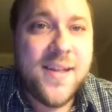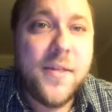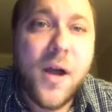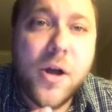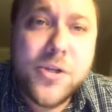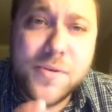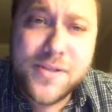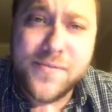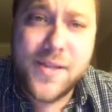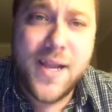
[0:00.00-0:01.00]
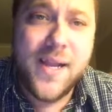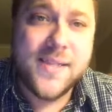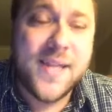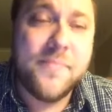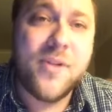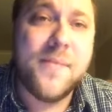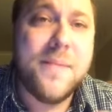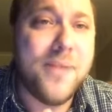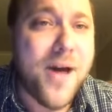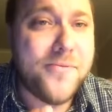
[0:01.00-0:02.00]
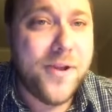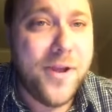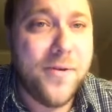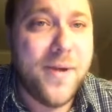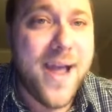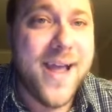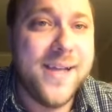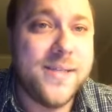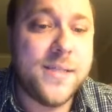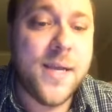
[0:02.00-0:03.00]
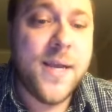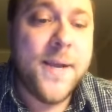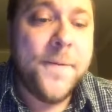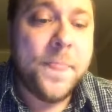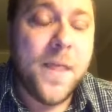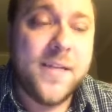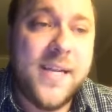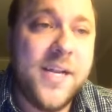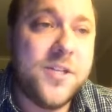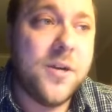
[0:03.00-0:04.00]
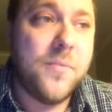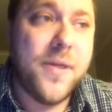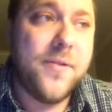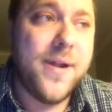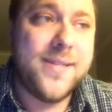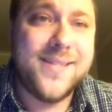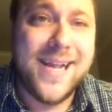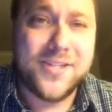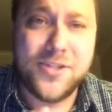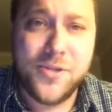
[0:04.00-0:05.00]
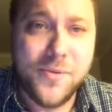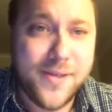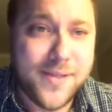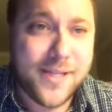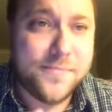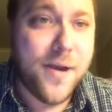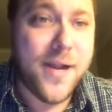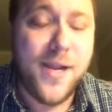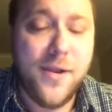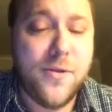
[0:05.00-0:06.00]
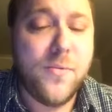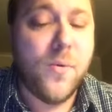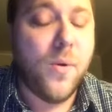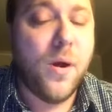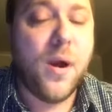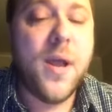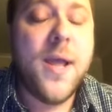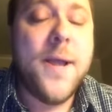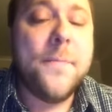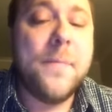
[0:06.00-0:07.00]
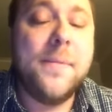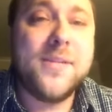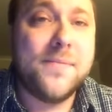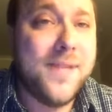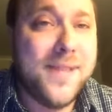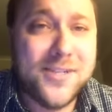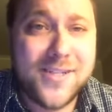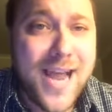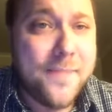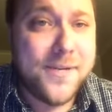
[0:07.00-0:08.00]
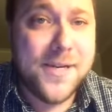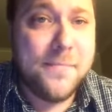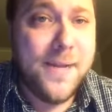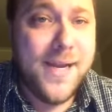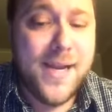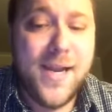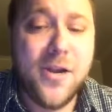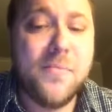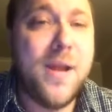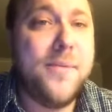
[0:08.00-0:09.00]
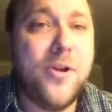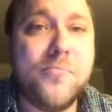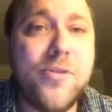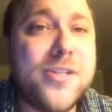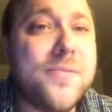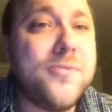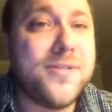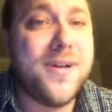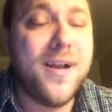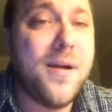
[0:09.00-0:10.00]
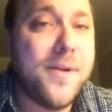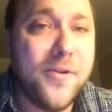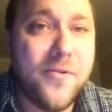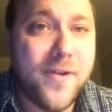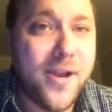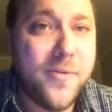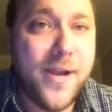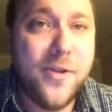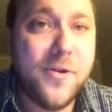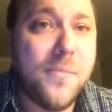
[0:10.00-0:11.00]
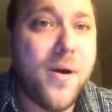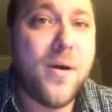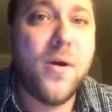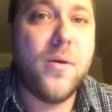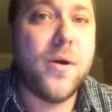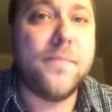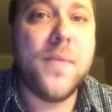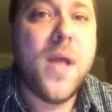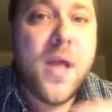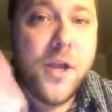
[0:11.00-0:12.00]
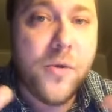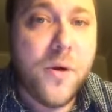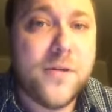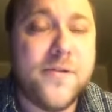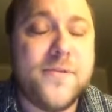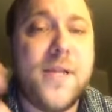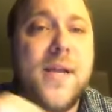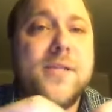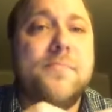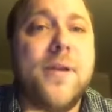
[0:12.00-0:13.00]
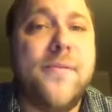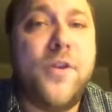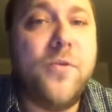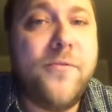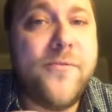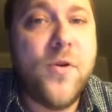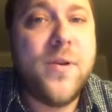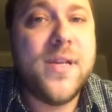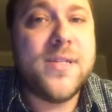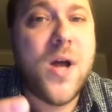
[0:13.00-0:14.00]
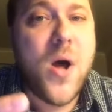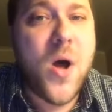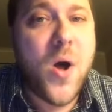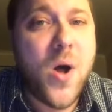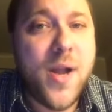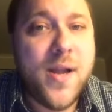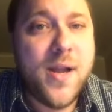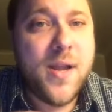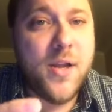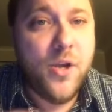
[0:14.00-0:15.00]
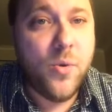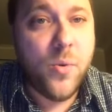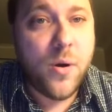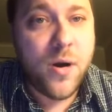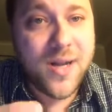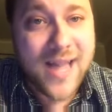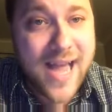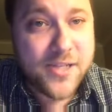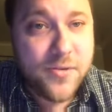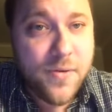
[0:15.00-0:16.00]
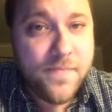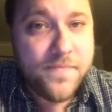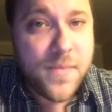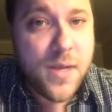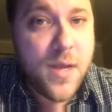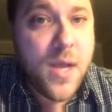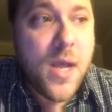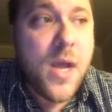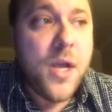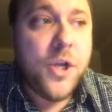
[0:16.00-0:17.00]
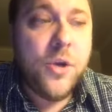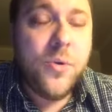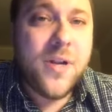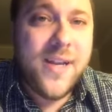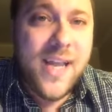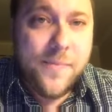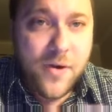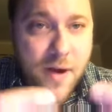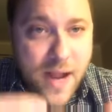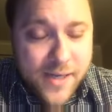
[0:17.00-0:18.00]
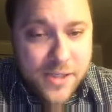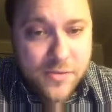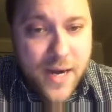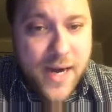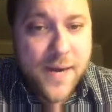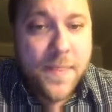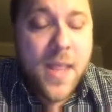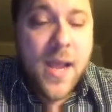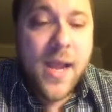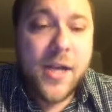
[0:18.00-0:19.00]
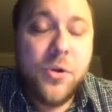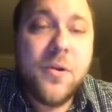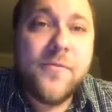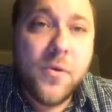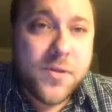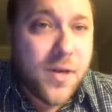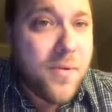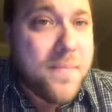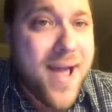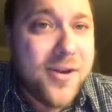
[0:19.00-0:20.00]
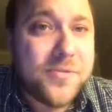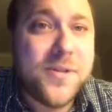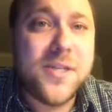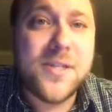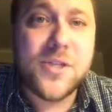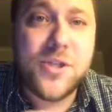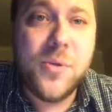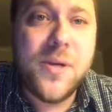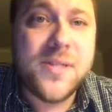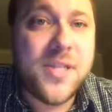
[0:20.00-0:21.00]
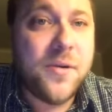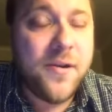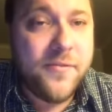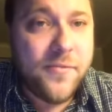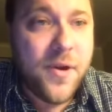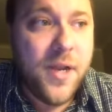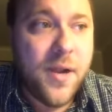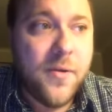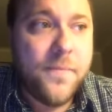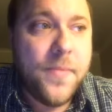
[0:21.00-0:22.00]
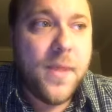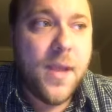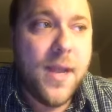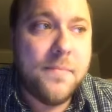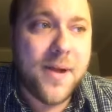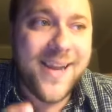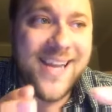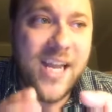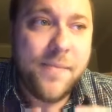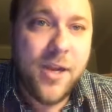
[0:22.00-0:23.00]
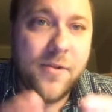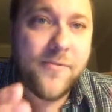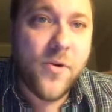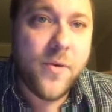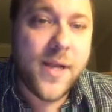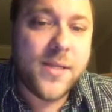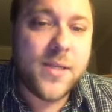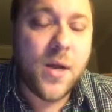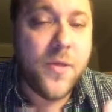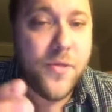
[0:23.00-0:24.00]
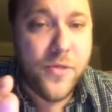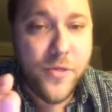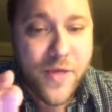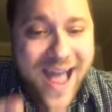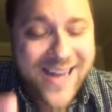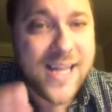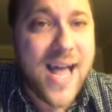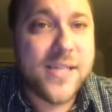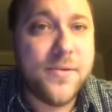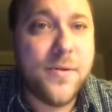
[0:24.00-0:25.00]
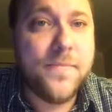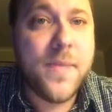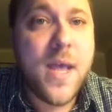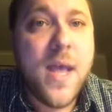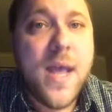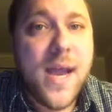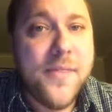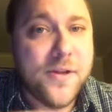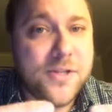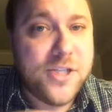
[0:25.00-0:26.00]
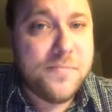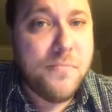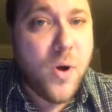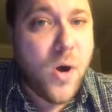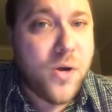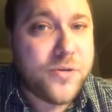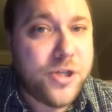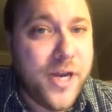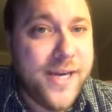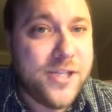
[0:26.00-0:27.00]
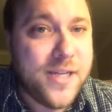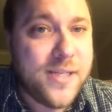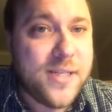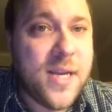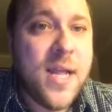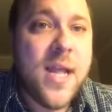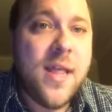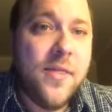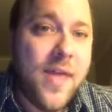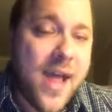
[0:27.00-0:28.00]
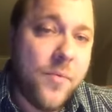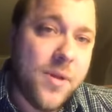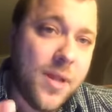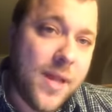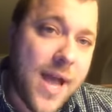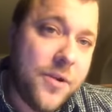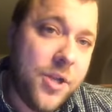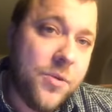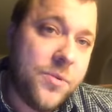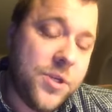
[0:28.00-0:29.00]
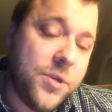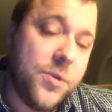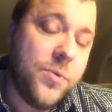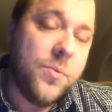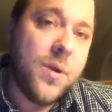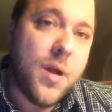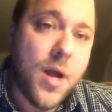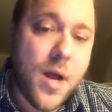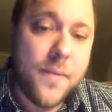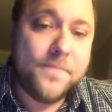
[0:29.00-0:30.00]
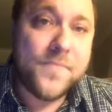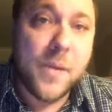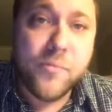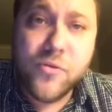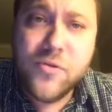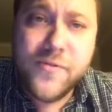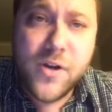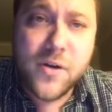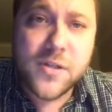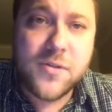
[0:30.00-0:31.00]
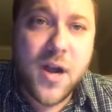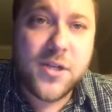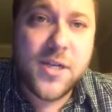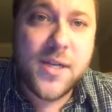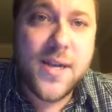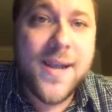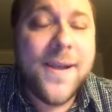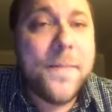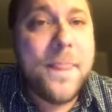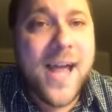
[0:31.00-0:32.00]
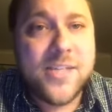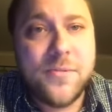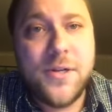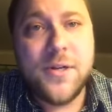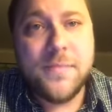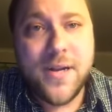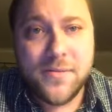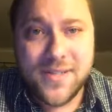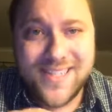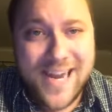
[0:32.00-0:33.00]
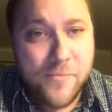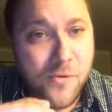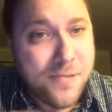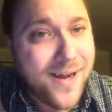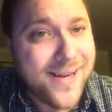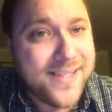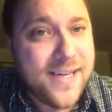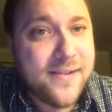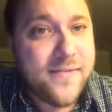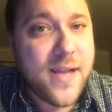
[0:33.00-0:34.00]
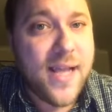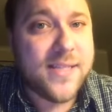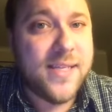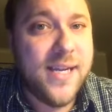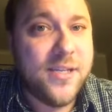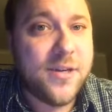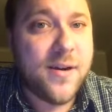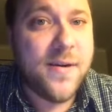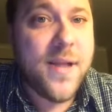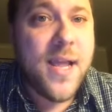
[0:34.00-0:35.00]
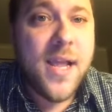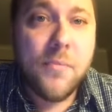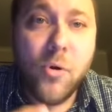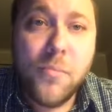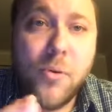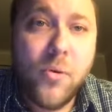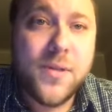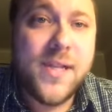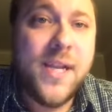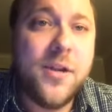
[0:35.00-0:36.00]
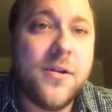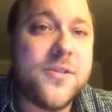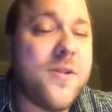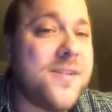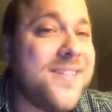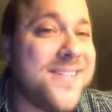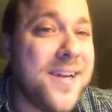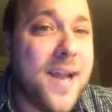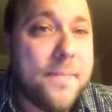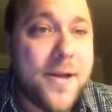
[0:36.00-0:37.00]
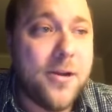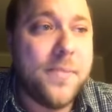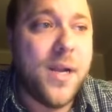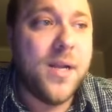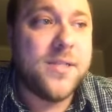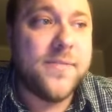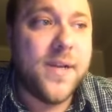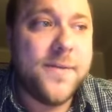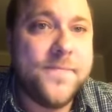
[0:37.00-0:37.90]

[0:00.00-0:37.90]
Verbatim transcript: hundreds of things that probably bother you as a teacher, whether it's that student that's bugging you, or maybe something that just happened in a meeting, or maybe your principal's going to come in to evaluate you tomorrow, or you know, all those things. But if you focus on your classroom, you can keep your head straight and you can focus on what matters, which is the students that are in front of you. And by keeping your focus on that classroom and the small changes that will allow you to um, improve your instruction, that's when you're going to be able to stay more positive as a teacher. More importantly, your instruction is going to get better because of it.